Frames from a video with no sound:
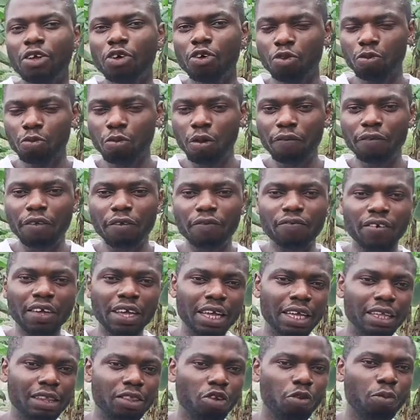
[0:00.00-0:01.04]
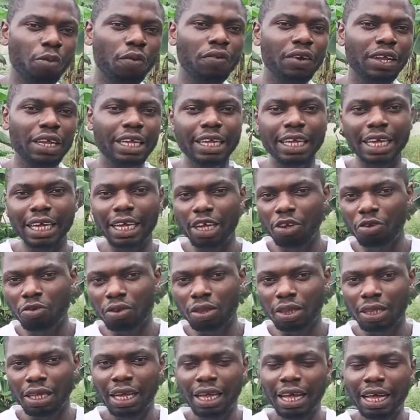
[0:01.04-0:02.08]
remove the fins, remove the
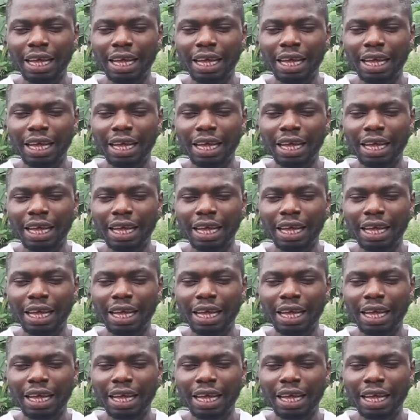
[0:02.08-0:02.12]
gills,